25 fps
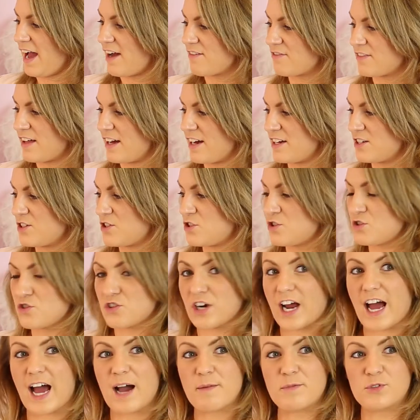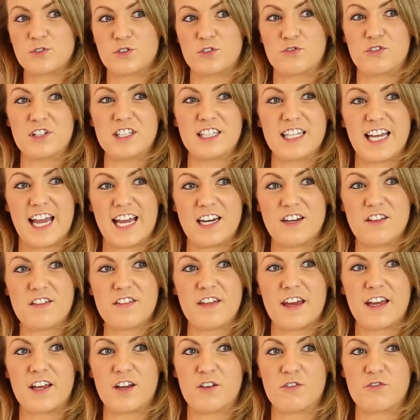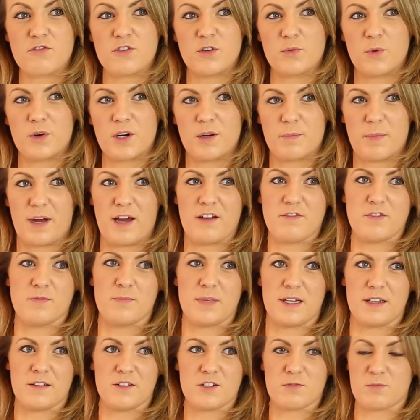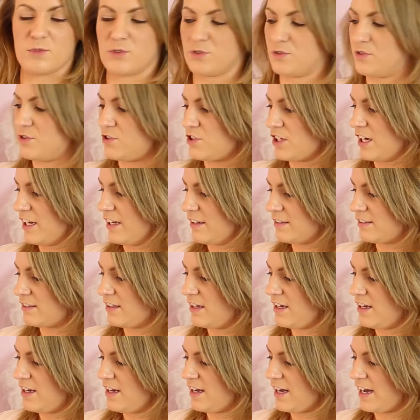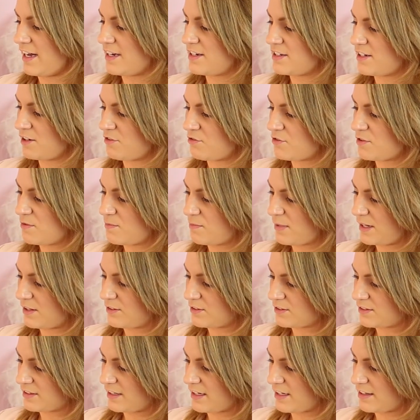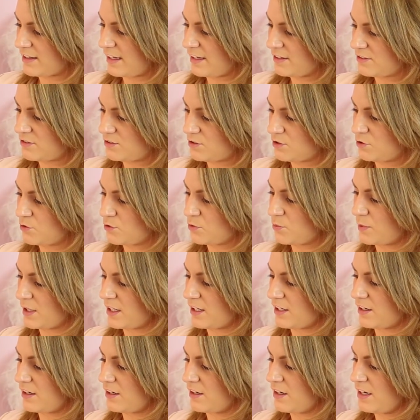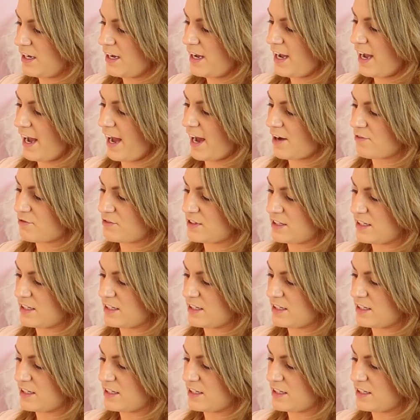have that as straps, or really anything if you want a bit of embellishment on the dress. And different belts like this, you know, we can have